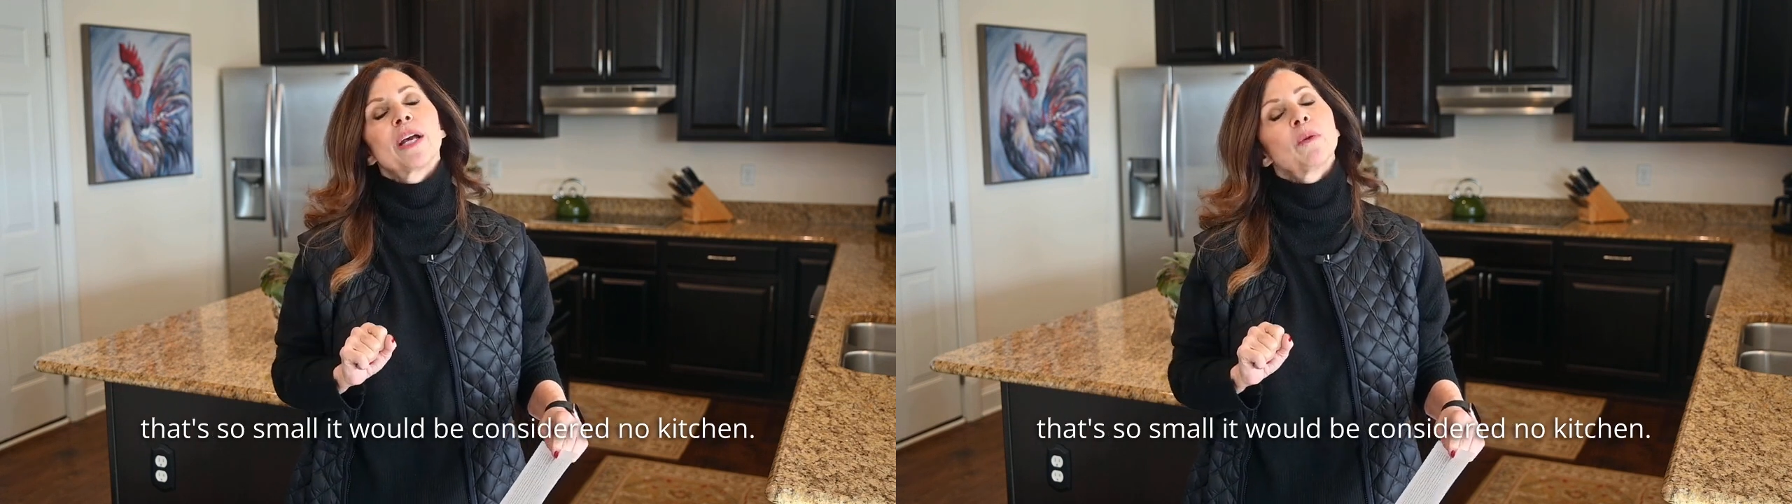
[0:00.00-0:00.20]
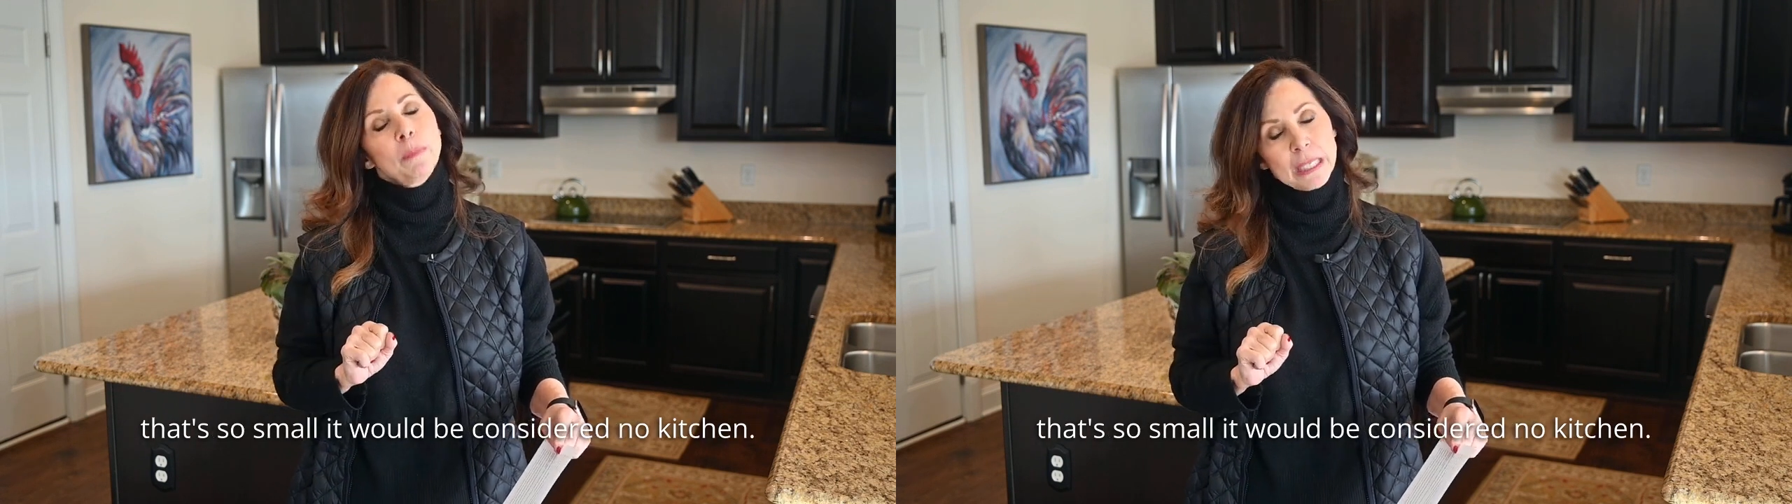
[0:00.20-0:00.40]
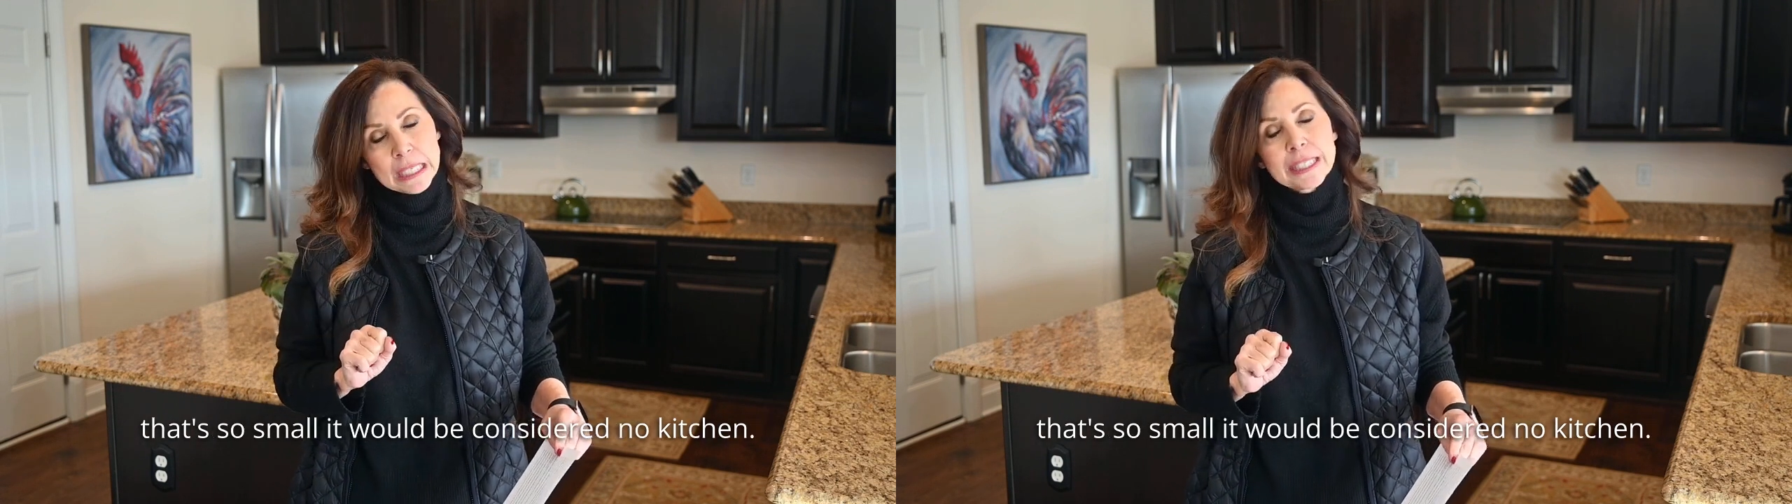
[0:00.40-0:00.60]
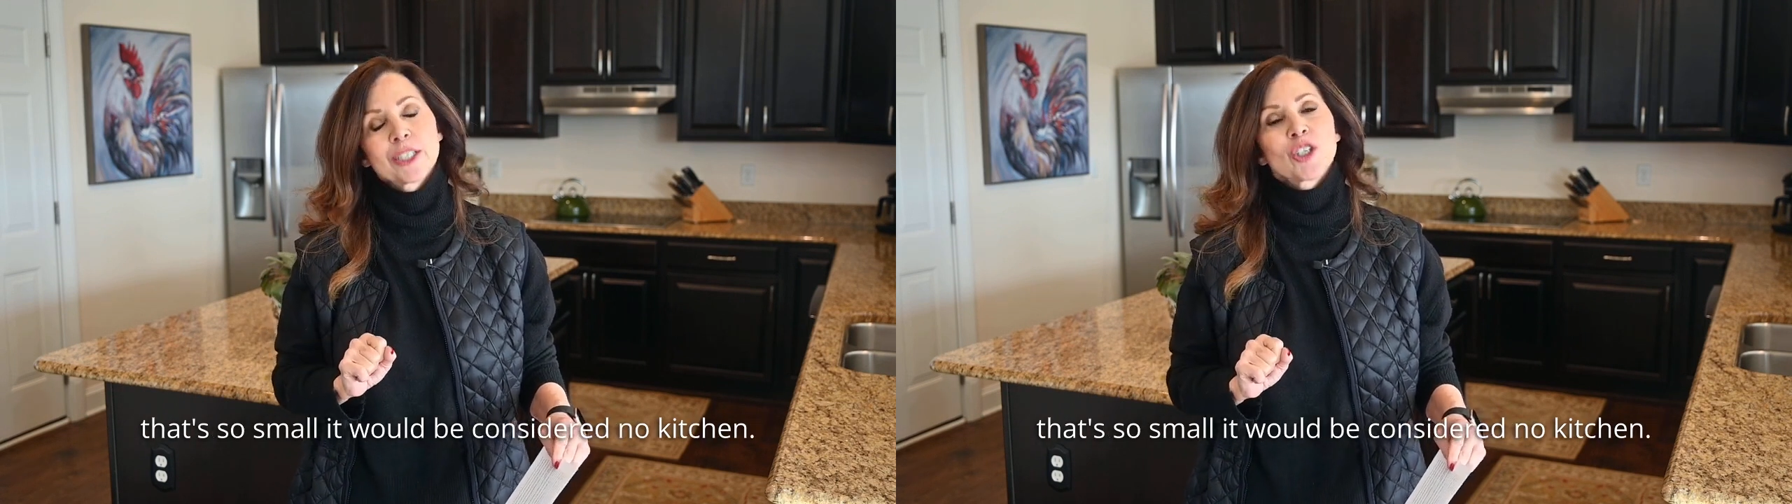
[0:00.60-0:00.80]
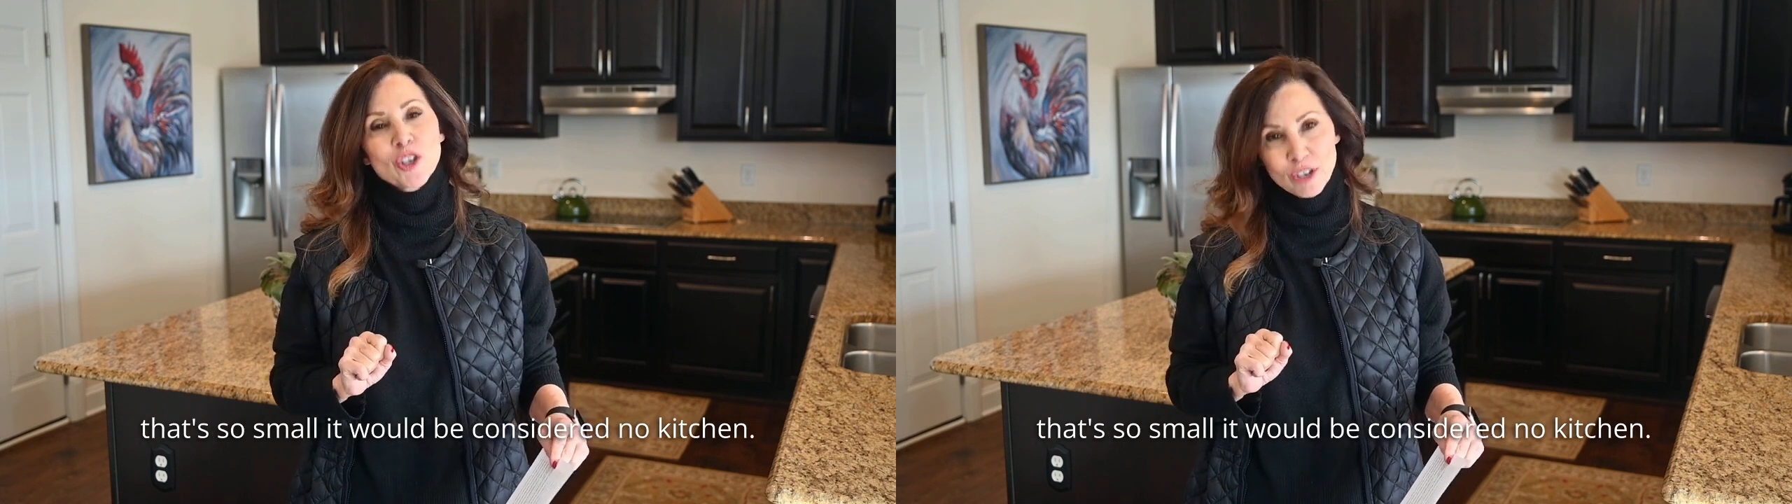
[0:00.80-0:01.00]
it would be
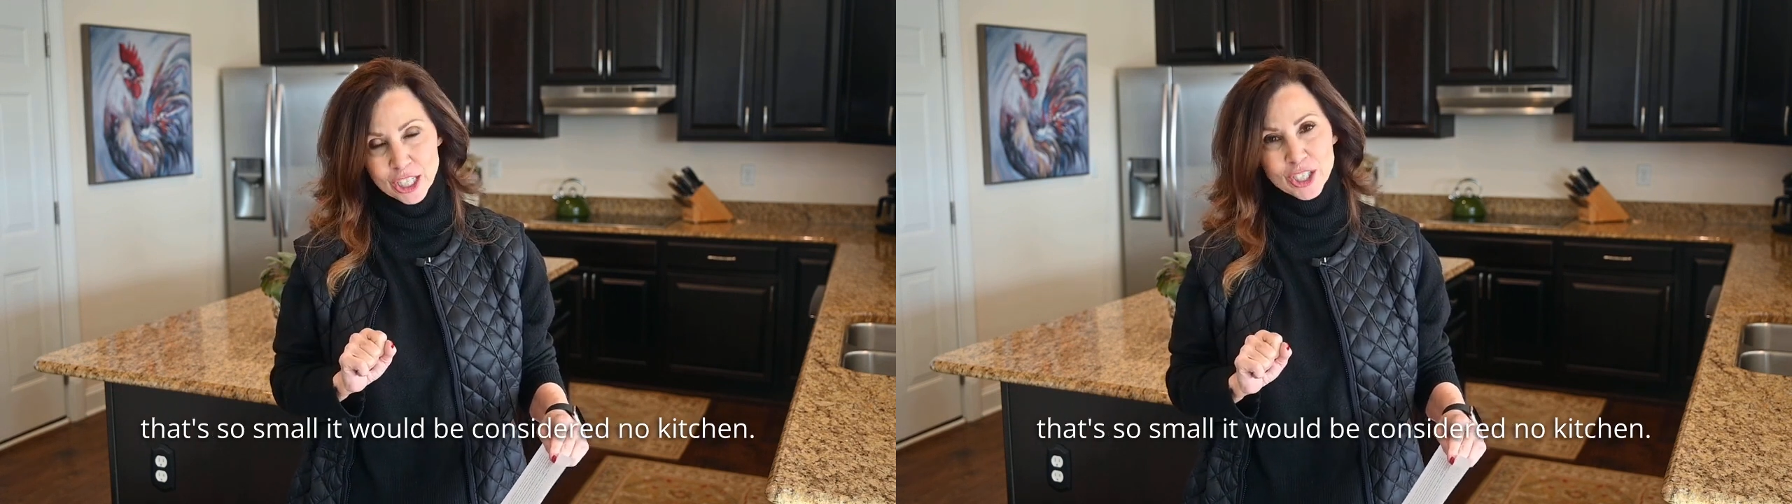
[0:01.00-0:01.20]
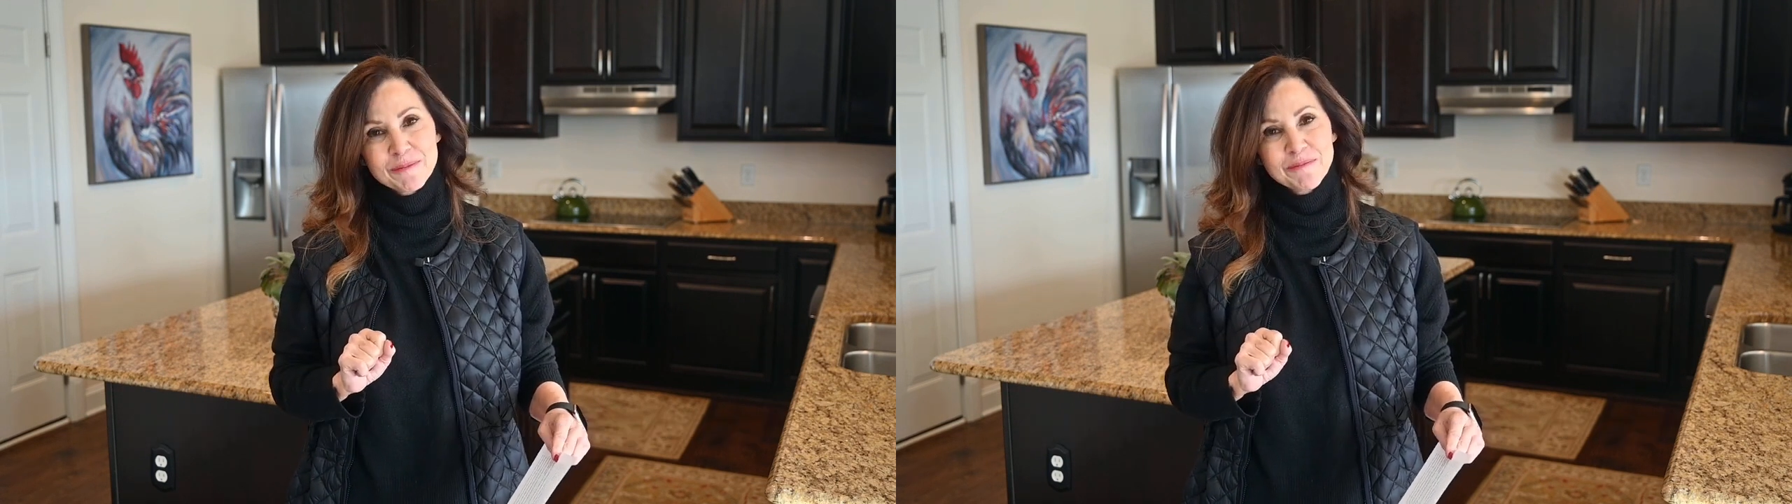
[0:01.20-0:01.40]
considered no kitchen.